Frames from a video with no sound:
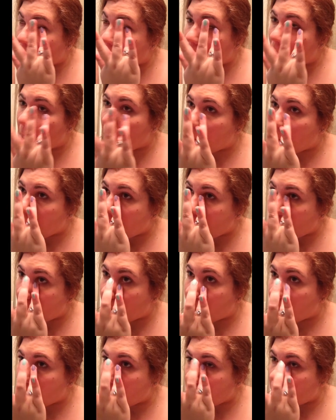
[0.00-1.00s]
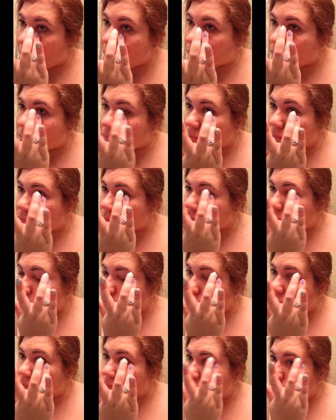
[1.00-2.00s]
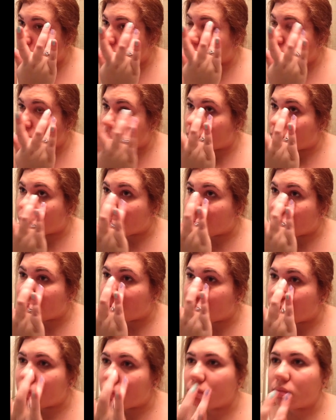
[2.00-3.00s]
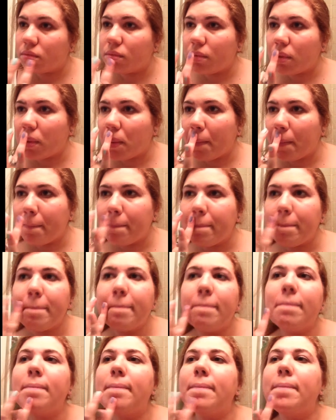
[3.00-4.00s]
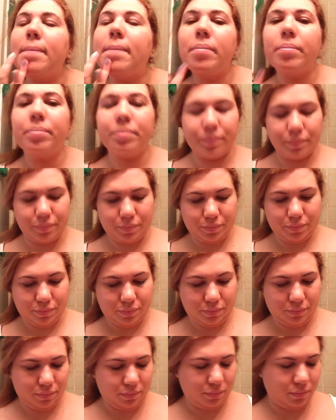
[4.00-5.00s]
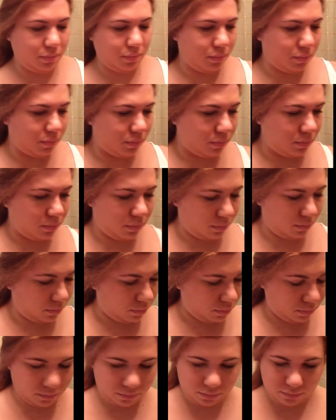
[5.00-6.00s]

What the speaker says: I also use this as a concealer just for a couple places, but I don't really need concealer.